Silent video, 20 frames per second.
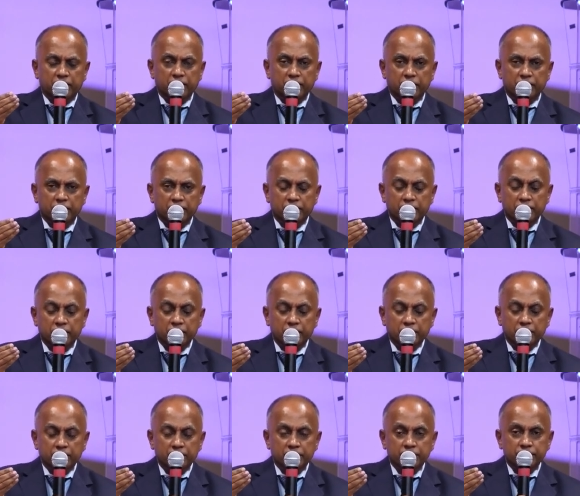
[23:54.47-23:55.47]

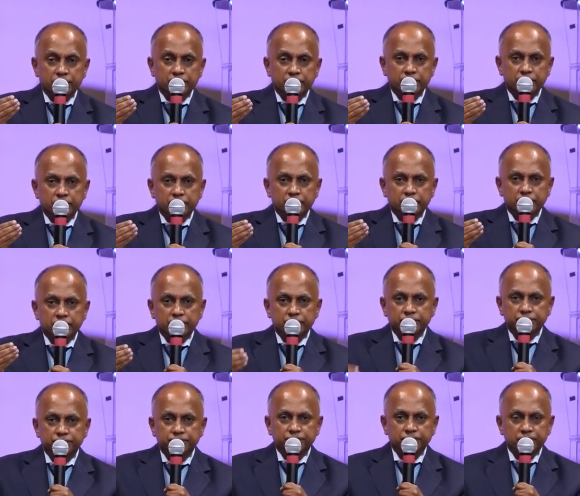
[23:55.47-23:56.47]

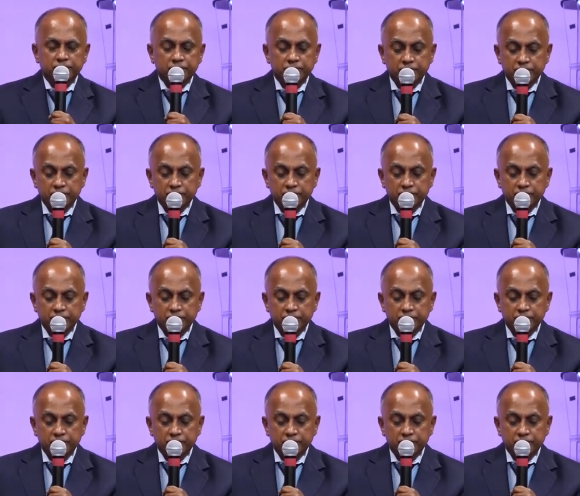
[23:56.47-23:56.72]
(no one is talking)